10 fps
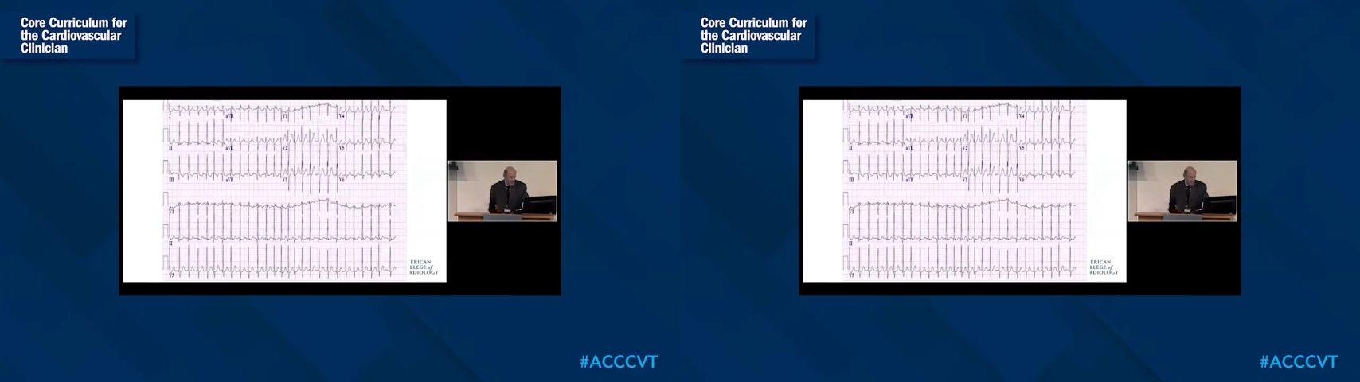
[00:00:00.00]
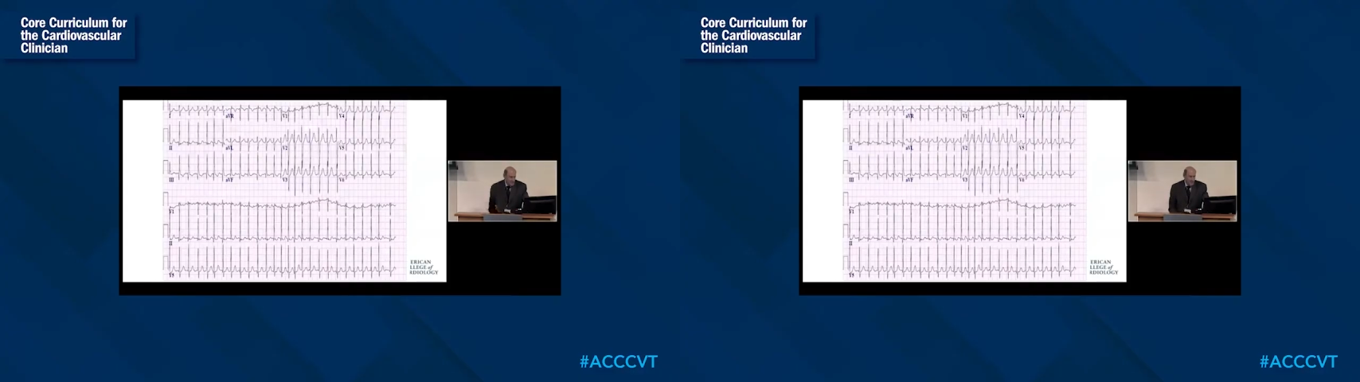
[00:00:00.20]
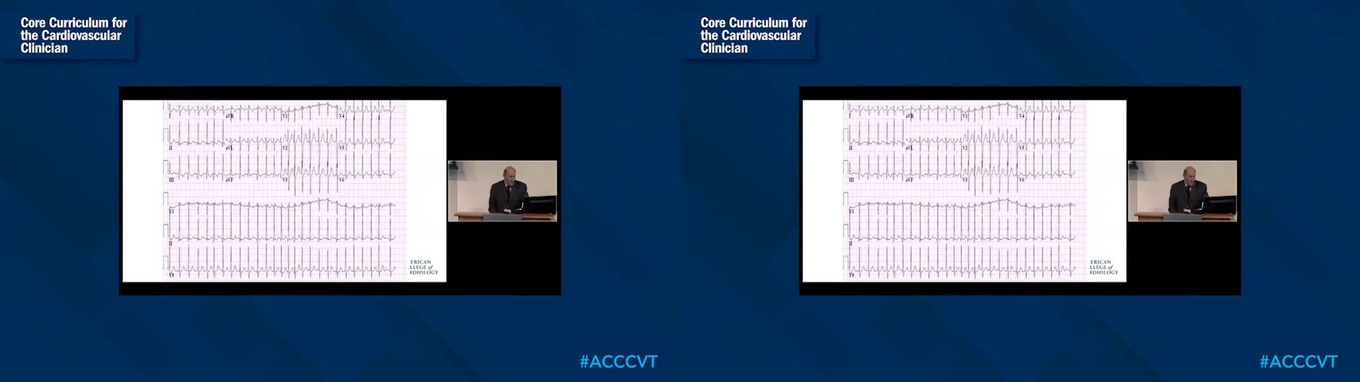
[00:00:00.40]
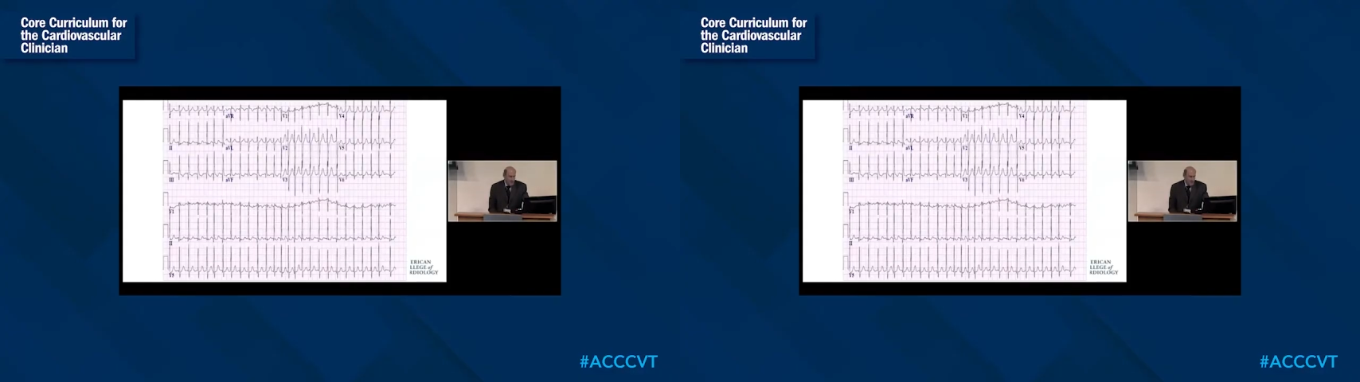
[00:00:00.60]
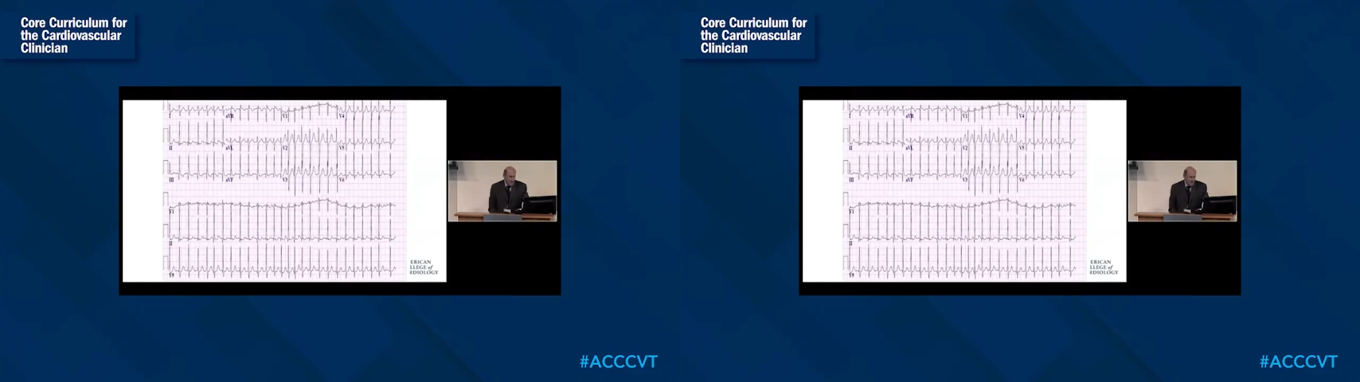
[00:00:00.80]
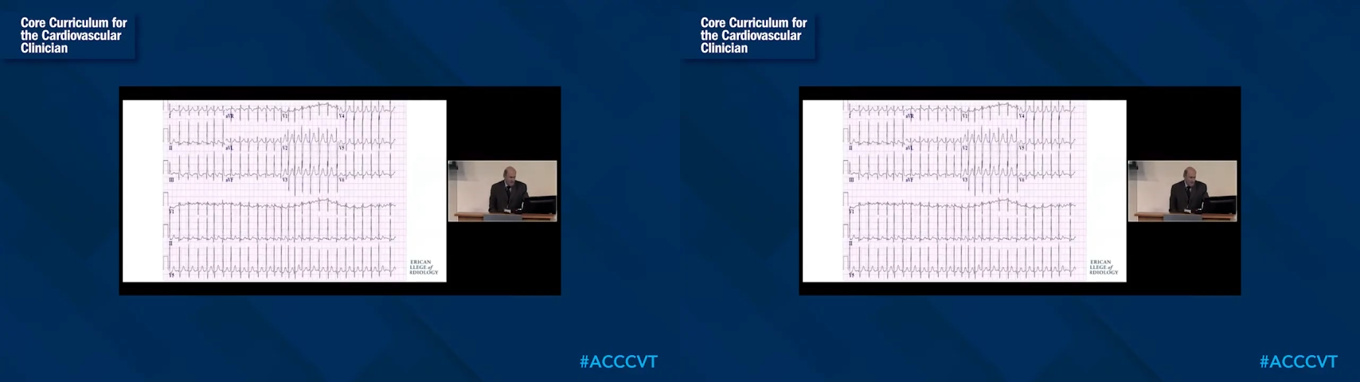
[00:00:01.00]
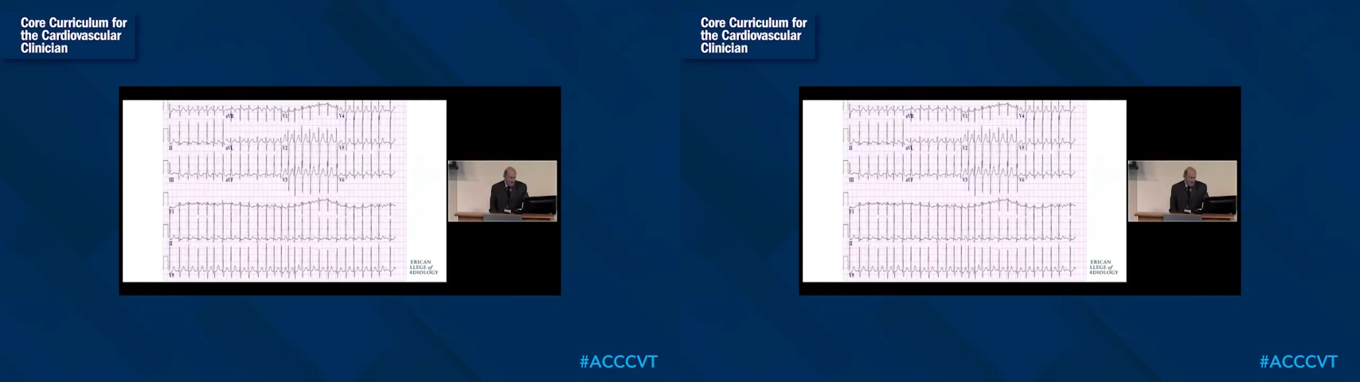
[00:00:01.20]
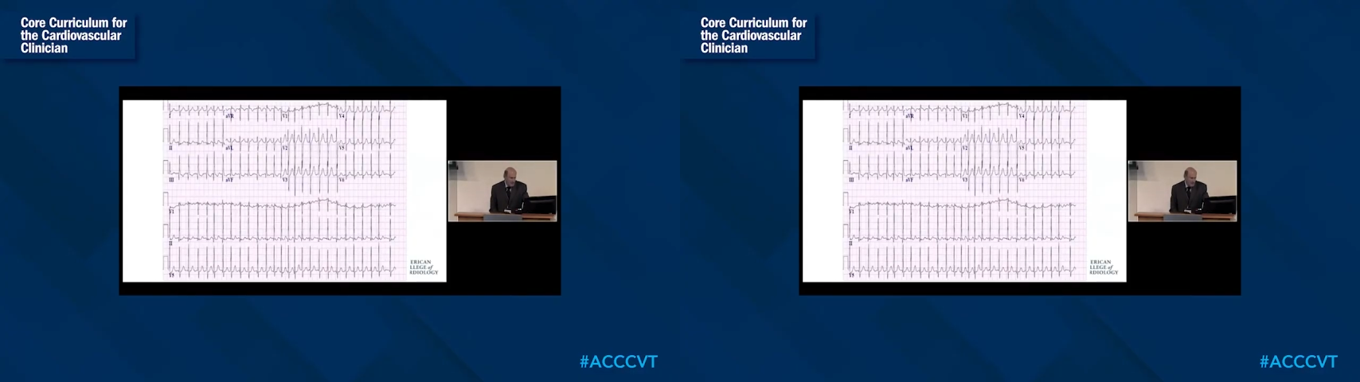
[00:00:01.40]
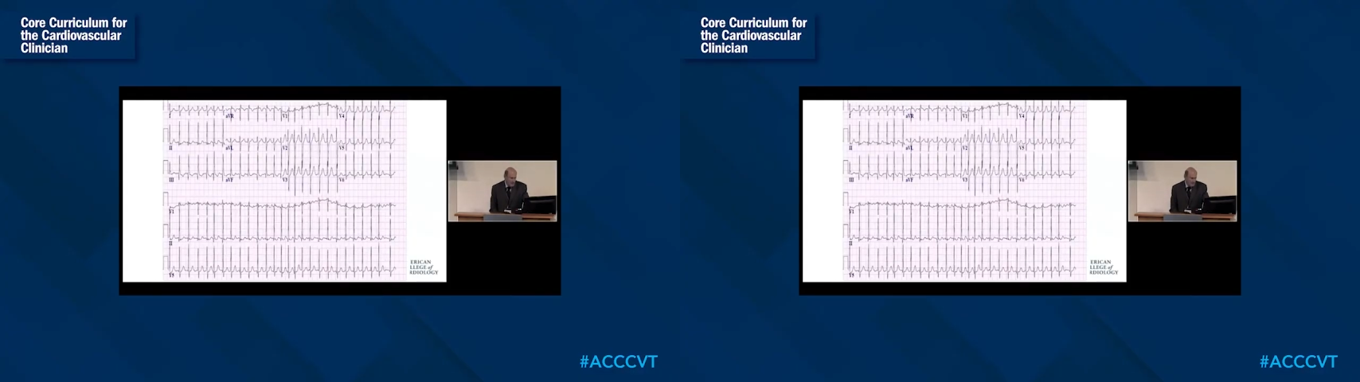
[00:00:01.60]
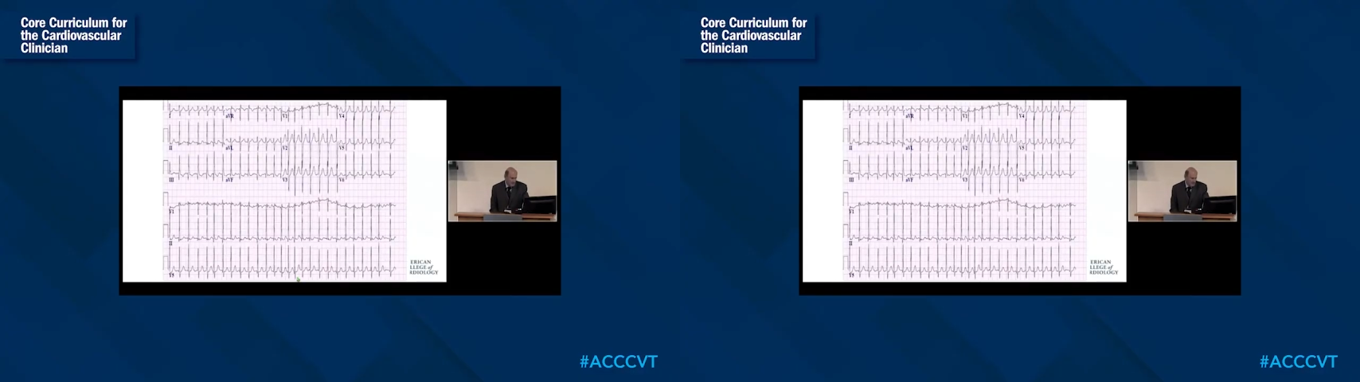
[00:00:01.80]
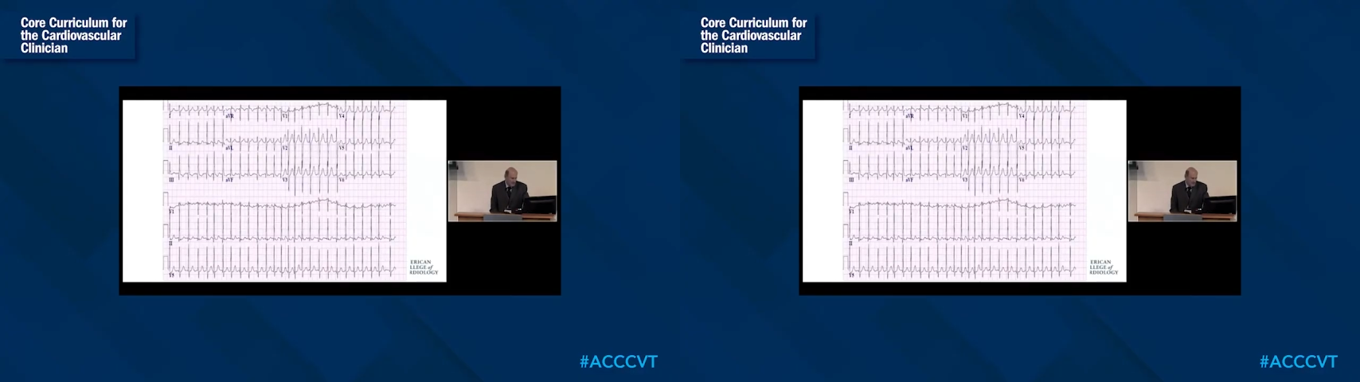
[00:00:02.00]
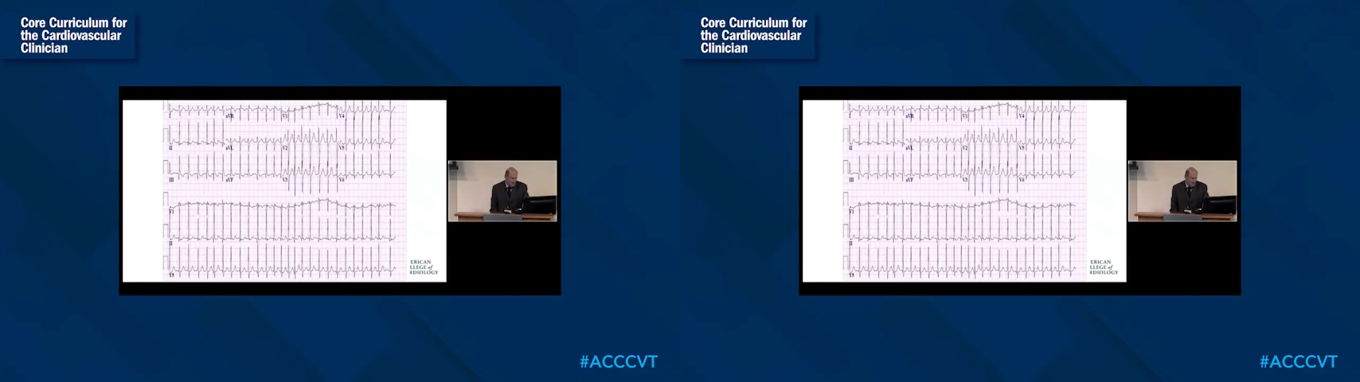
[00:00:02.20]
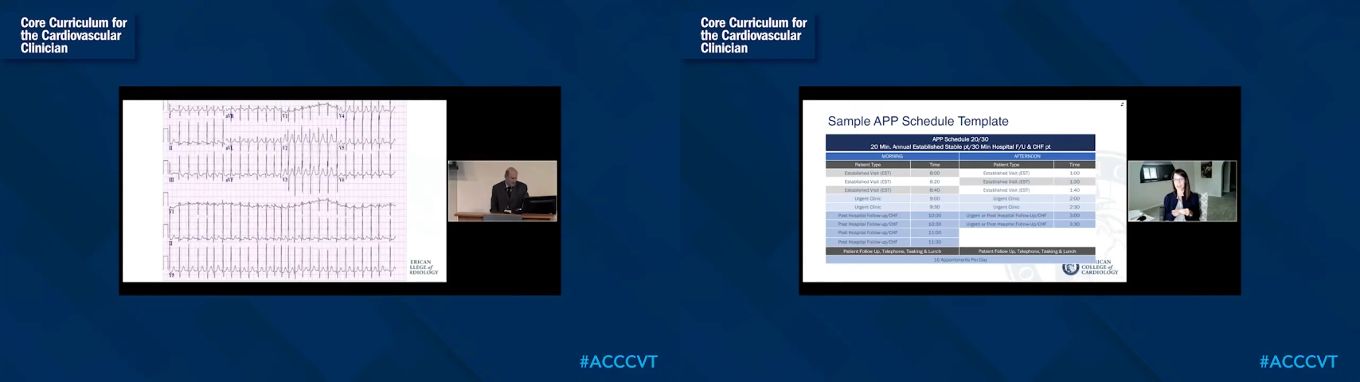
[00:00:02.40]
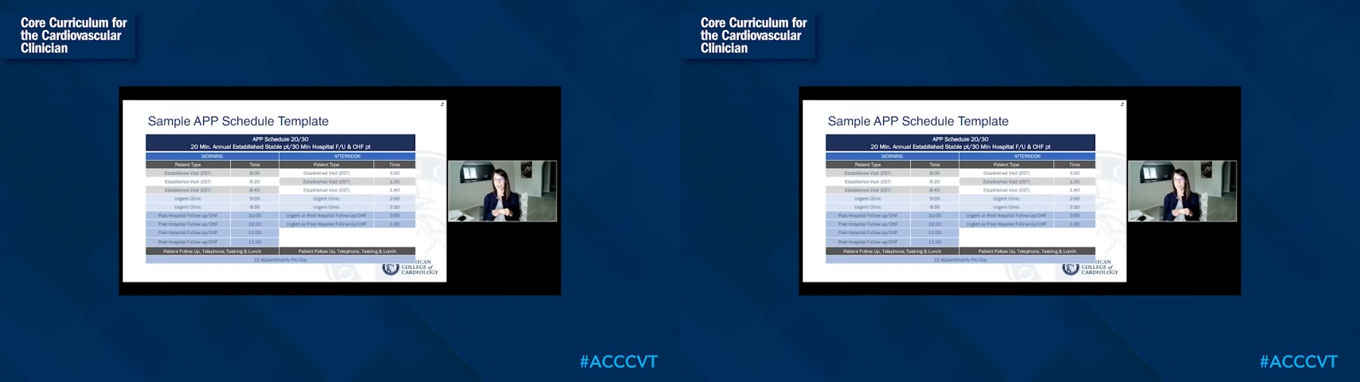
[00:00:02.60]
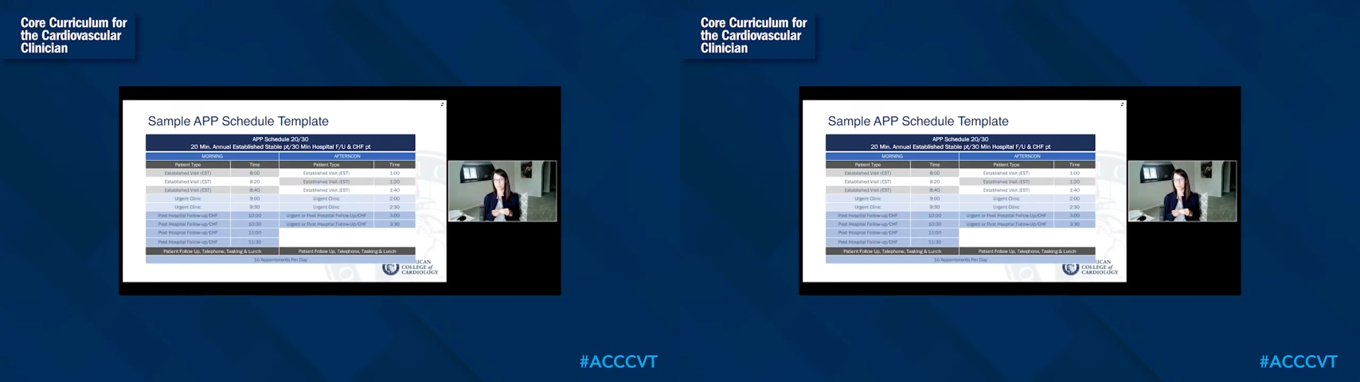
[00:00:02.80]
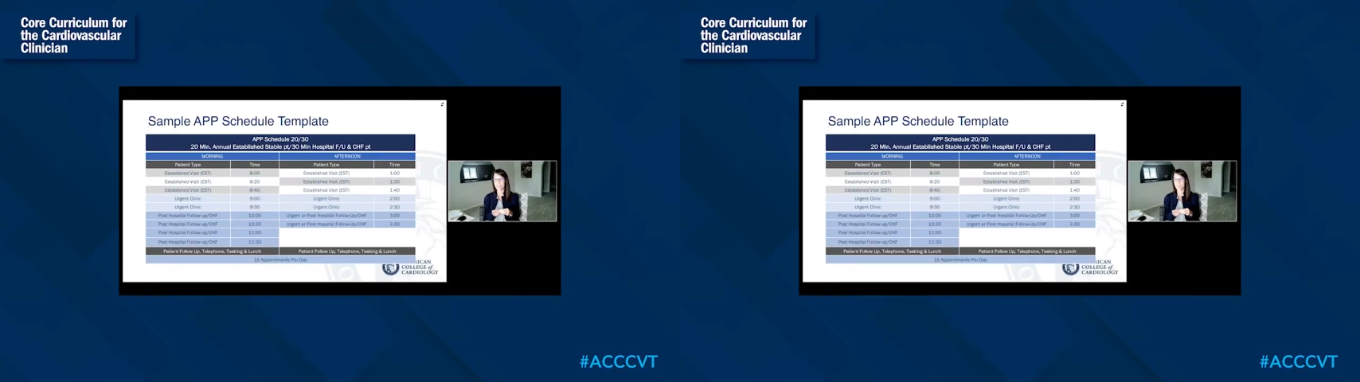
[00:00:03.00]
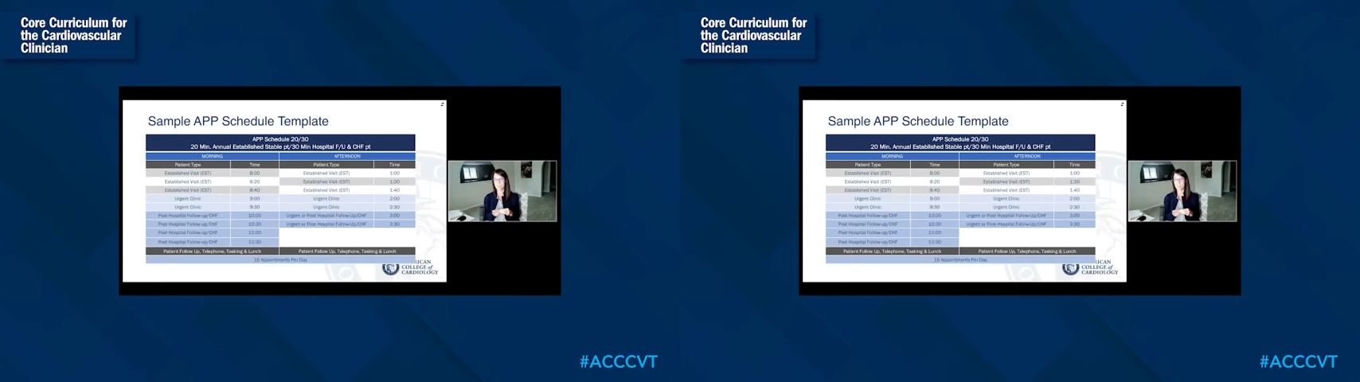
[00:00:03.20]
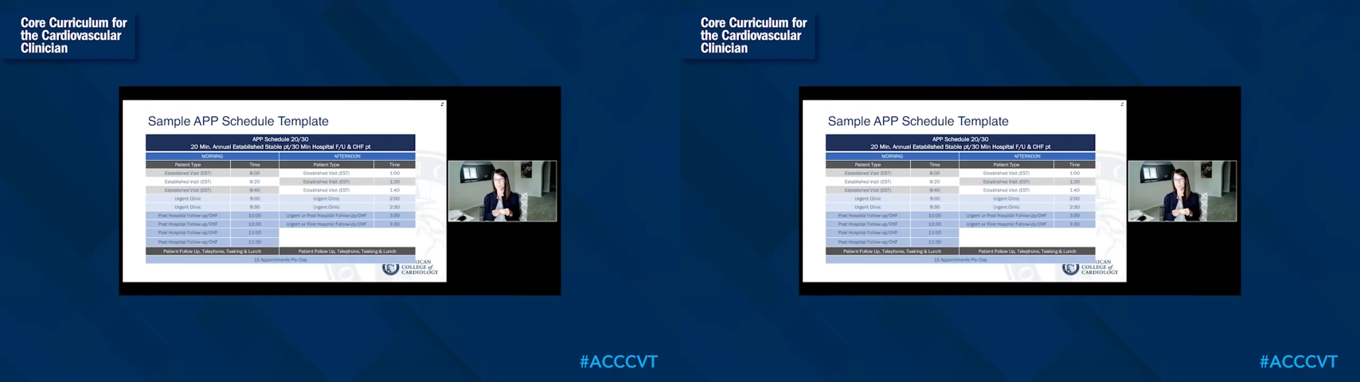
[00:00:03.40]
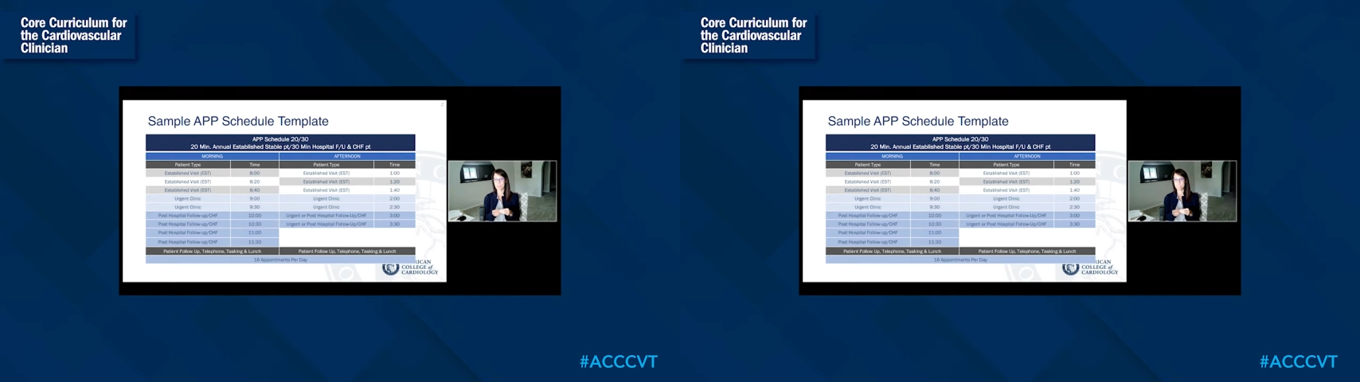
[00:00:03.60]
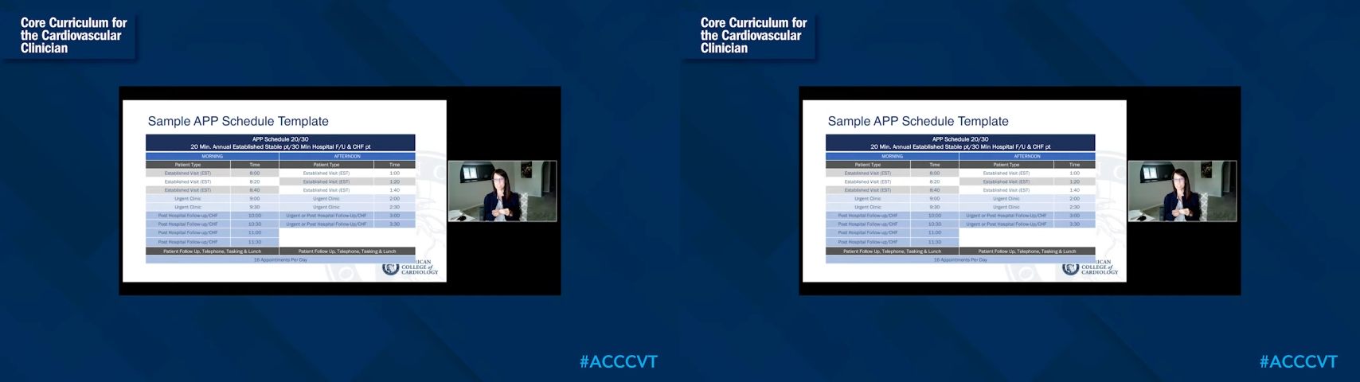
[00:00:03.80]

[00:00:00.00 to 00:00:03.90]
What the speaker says: (no speaker visible)